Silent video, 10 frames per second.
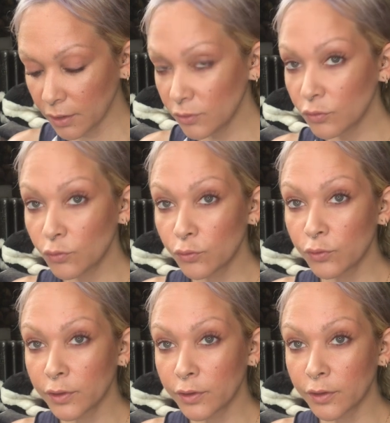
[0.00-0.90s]
that was a
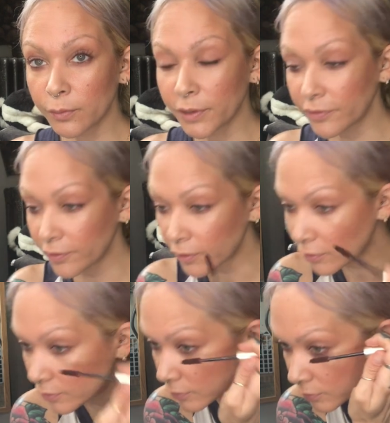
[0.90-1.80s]
really good
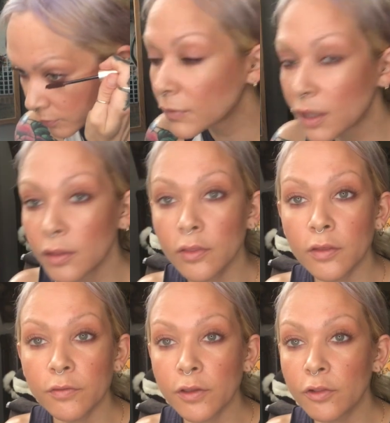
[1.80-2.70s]
mascara. I
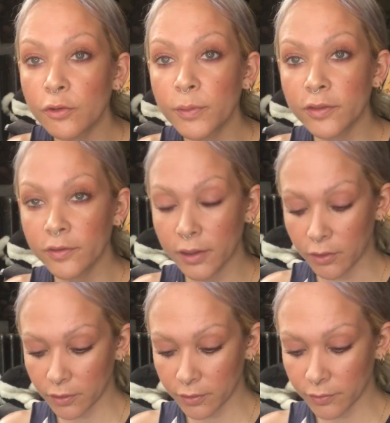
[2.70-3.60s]
love color
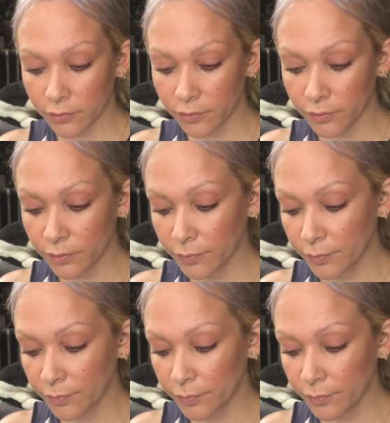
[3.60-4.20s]
mascaras